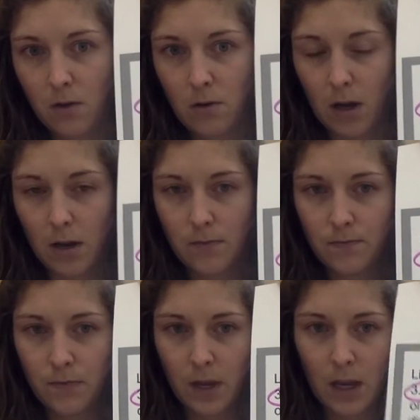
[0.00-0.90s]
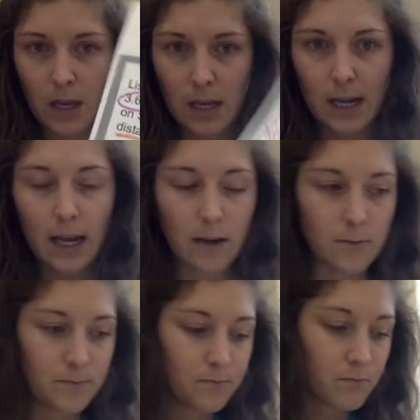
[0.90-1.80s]
Okay? Now,
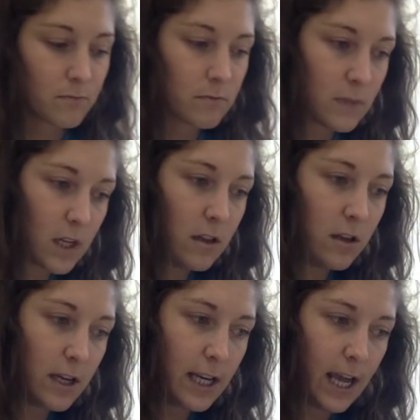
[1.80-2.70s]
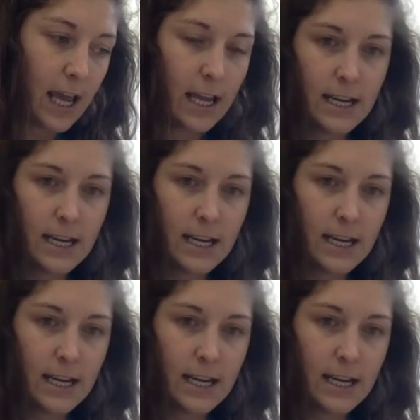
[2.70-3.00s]
looking ahead,